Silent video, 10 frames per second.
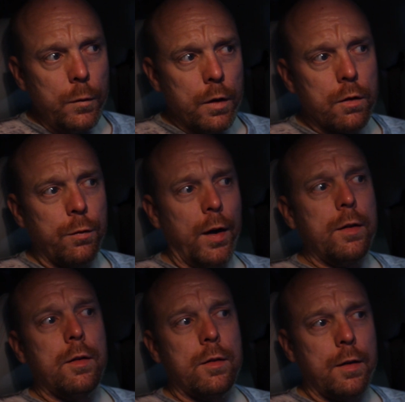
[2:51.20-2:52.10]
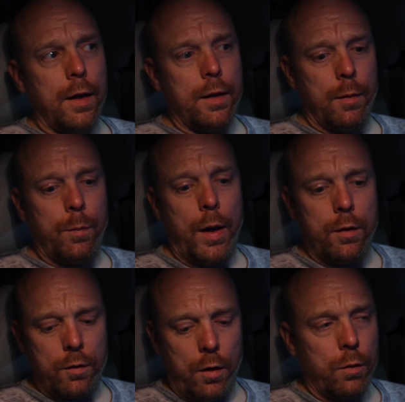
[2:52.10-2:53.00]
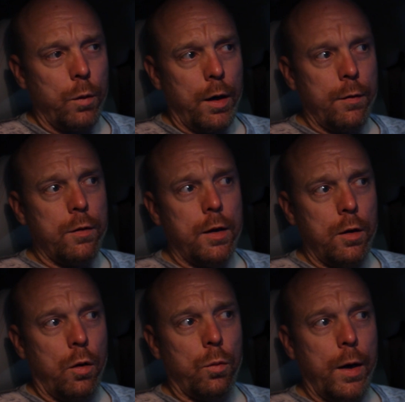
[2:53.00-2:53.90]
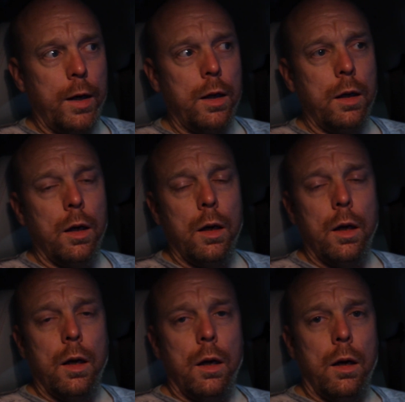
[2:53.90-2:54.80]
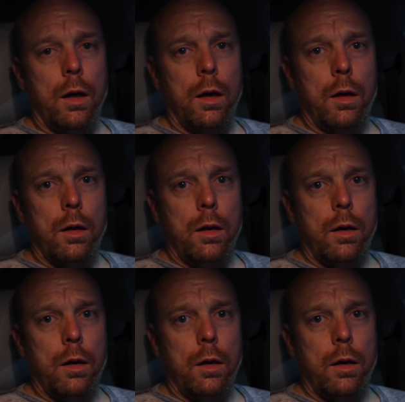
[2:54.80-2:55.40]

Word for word: suffice to say that based on what i've seen already uh,